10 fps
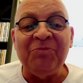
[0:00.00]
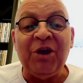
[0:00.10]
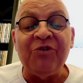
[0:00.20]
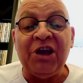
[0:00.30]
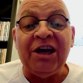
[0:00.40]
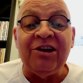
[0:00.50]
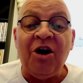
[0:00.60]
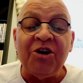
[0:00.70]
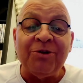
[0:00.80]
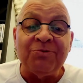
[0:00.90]
don't forget to
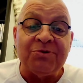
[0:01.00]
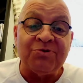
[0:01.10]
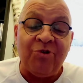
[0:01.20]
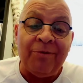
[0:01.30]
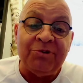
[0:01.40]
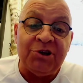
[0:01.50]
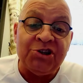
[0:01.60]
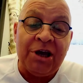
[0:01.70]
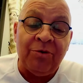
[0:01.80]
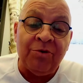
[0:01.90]
like and subscribe to the
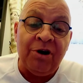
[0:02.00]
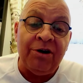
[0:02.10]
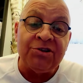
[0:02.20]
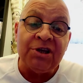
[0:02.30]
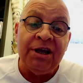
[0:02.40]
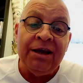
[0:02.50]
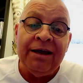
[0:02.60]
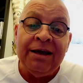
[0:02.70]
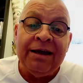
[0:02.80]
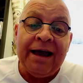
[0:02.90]
channel, guys.
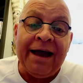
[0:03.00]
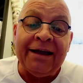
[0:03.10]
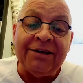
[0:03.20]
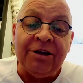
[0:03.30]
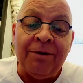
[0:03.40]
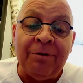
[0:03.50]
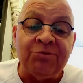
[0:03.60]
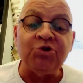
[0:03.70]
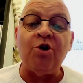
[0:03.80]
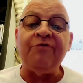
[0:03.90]
And I'm
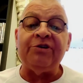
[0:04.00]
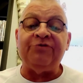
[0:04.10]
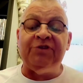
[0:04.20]
sorry this